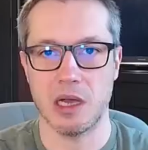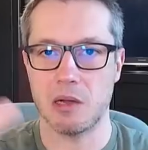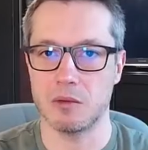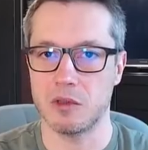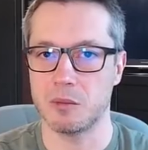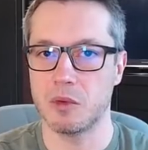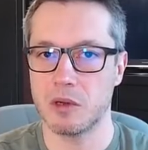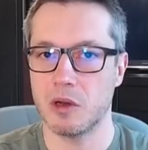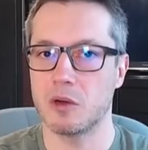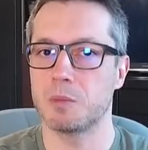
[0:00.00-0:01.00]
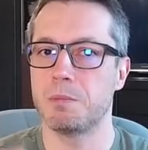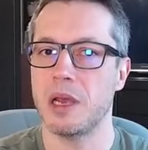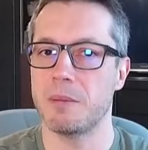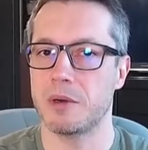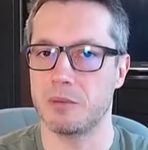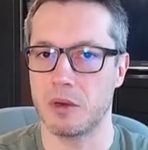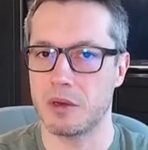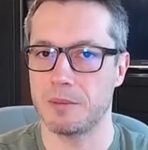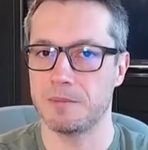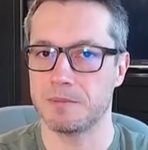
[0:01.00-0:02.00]
audiobook, or paper
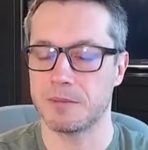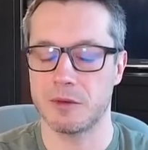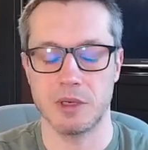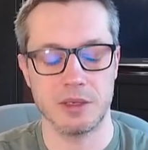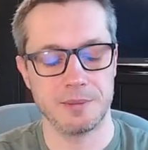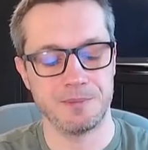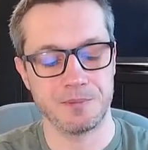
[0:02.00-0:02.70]
book, right?